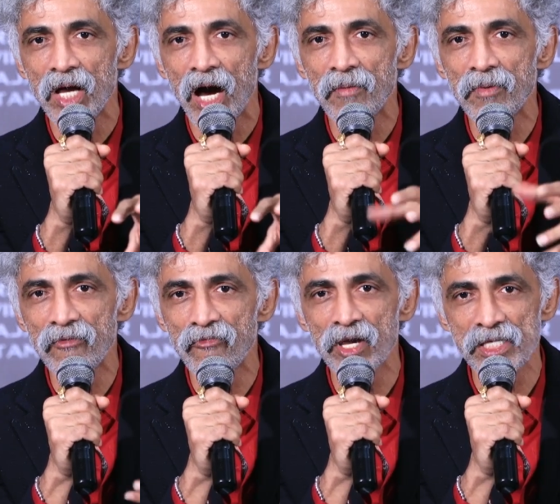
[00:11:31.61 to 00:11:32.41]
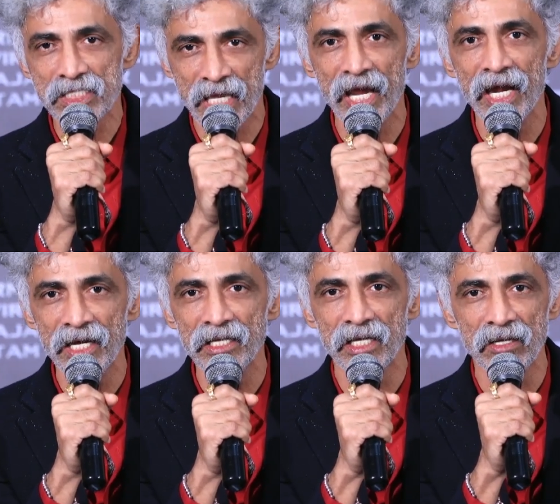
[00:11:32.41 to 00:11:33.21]
I mean, if we are
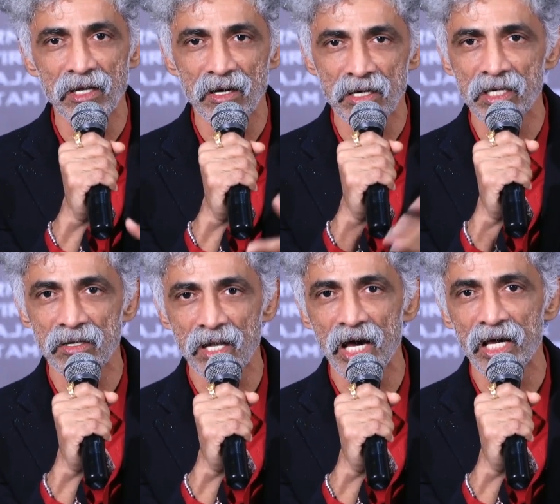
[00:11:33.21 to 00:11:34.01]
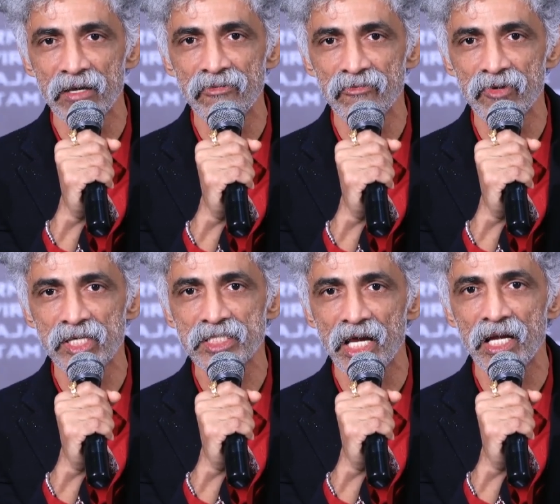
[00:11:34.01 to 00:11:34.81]
scared in life, we are
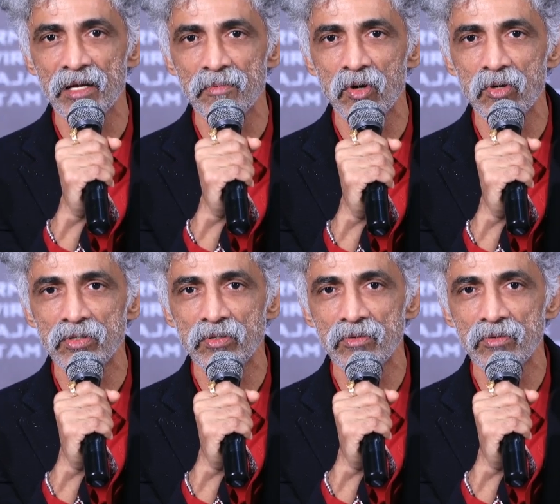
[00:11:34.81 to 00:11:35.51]
scared about